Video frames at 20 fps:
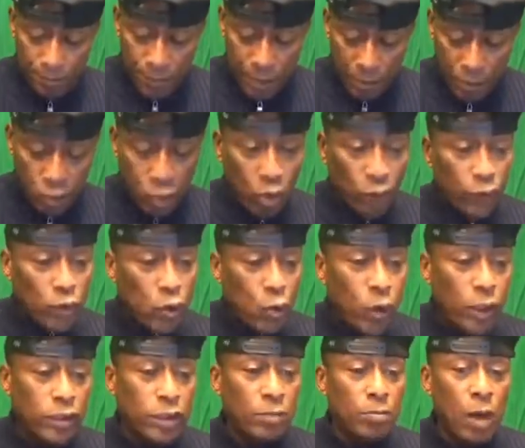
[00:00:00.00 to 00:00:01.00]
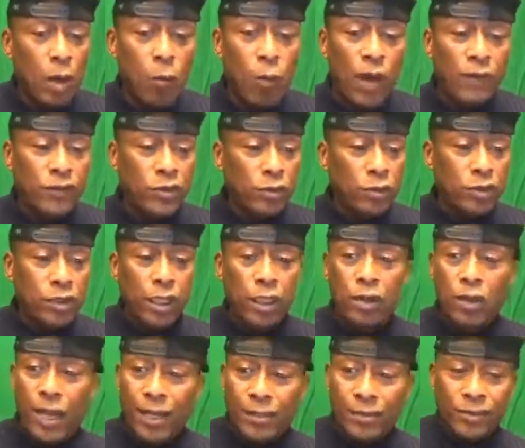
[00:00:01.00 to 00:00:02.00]
sure if you question my wife, she'll tell
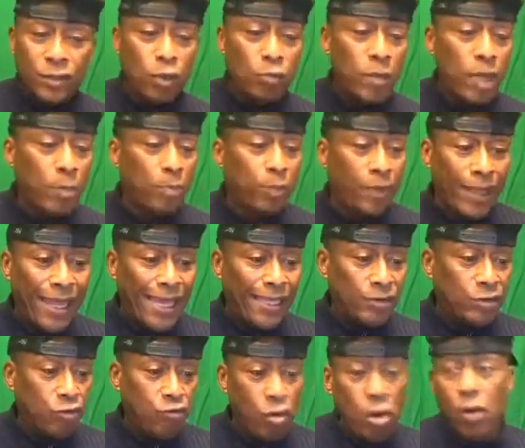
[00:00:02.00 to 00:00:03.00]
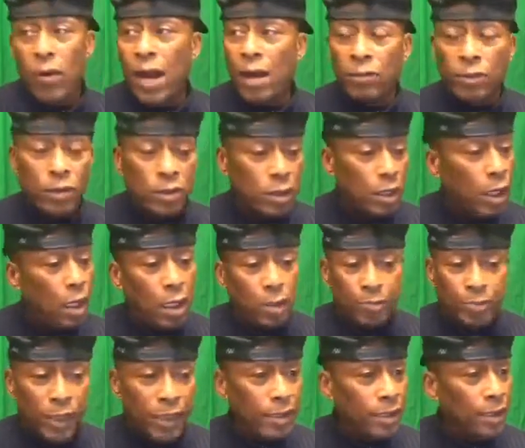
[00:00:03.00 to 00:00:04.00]
you I can still make plants grow out in the
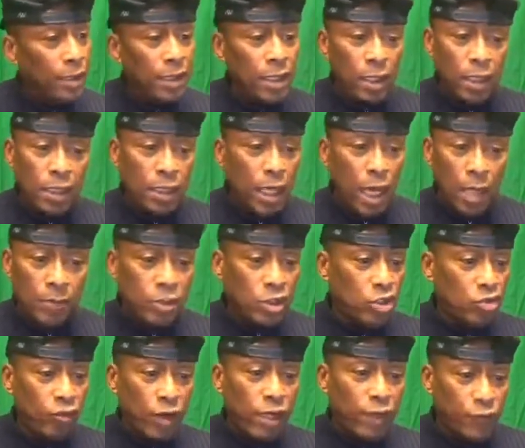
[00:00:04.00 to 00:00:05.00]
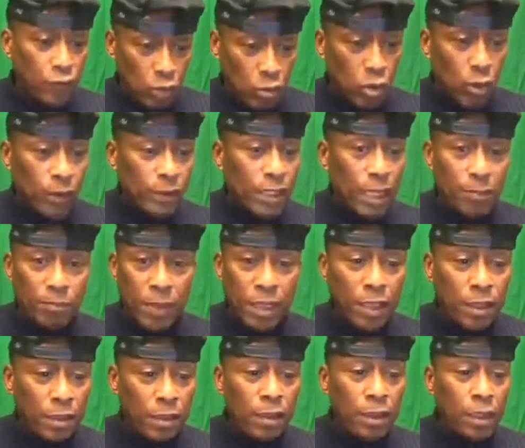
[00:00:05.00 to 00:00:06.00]
yard, but yeah, I'm straight, if you know what that
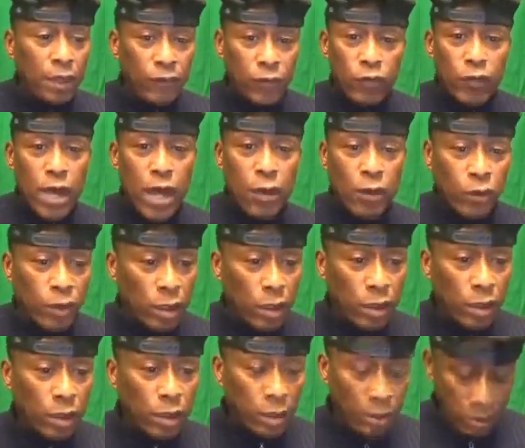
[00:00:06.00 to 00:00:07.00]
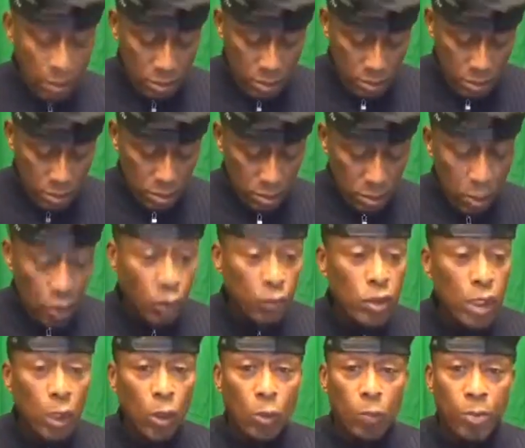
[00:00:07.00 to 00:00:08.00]
means. If you're not on the little
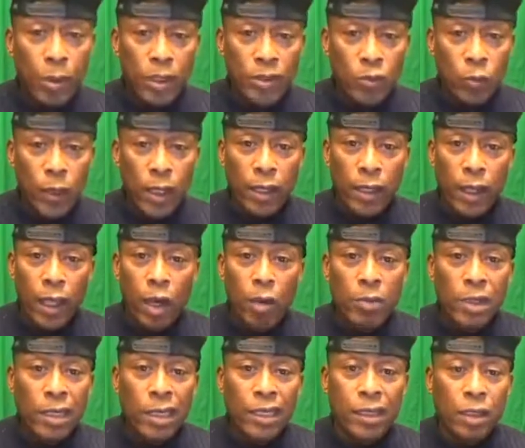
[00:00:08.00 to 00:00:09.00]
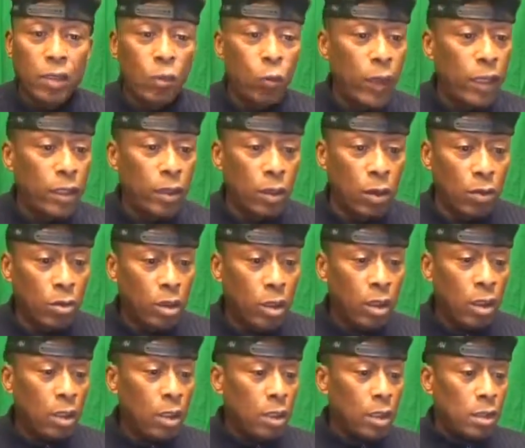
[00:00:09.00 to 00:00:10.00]
yellow bus wearing a helmet licking the window,
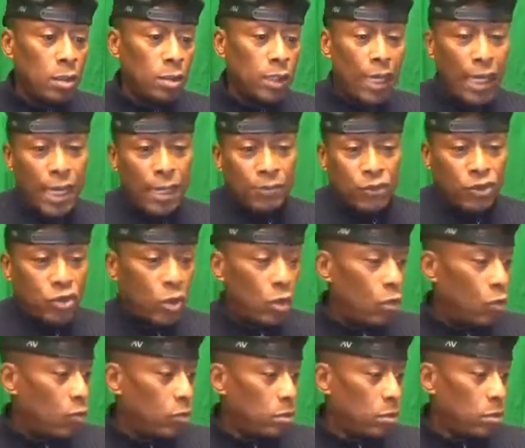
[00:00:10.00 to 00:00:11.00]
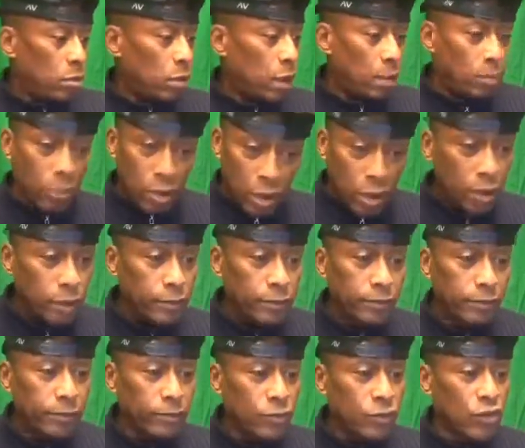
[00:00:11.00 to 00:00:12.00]
yeah, I'm good.
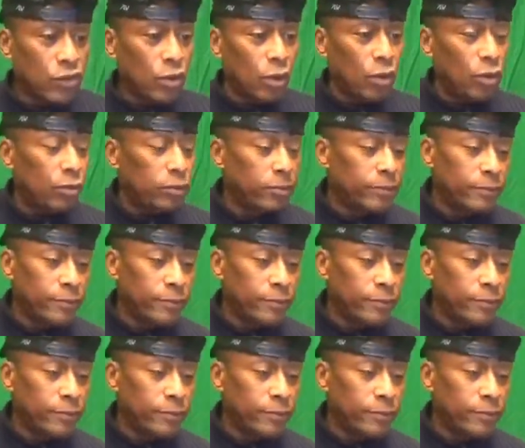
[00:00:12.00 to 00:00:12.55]
So,